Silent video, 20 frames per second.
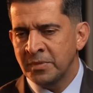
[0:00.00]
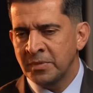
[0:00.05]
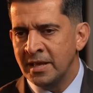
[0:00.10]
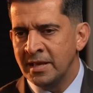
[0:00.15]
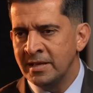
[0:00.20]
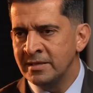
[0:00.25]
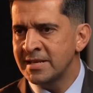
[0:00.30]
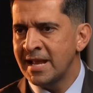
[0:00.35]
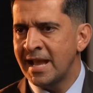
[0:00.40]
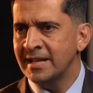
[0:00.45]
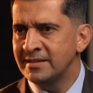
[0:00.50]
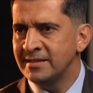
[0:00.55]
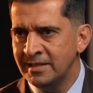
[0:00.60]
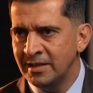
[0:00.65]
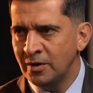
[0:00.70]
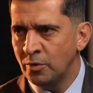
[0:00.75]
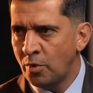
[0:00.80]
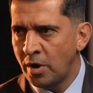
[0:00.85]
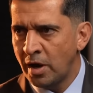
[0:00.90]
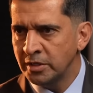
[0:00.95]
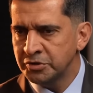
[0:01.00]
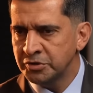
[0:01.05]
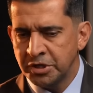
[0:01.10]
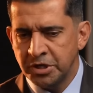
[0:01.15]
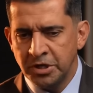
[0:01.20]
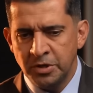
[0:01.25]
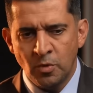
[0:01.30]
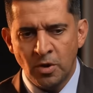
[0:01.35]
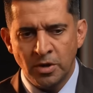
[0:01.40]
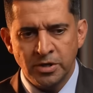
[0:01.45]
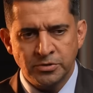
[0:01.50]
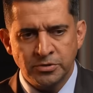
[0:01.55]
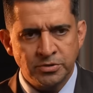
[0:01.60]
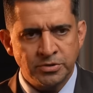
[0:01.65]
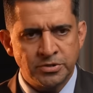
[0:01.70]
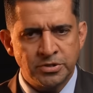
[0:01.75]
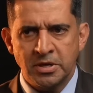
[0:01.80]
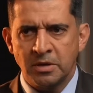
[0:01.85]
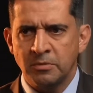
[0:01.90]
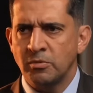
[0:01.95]
His idea was he wanted
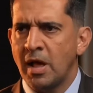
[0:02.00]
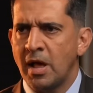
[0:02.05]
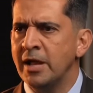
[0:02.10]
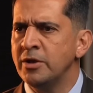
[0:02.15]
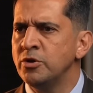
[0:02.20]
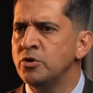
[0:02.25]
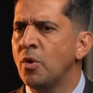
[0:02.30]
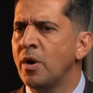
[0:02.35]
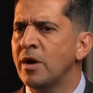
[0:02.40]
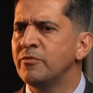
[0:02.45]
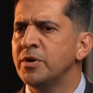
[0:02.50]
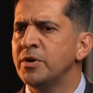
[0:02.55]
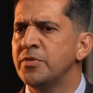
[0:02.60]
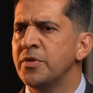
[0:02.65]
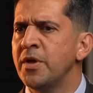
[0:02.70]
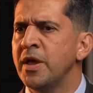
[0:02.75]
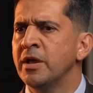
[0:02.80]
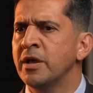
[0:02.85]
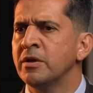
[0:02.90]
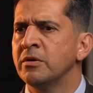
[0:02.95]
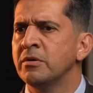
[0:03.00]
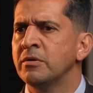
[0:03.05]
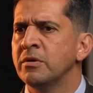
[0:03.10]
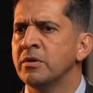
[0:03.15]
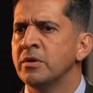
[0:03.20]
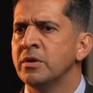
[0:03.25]
to say, I know everything.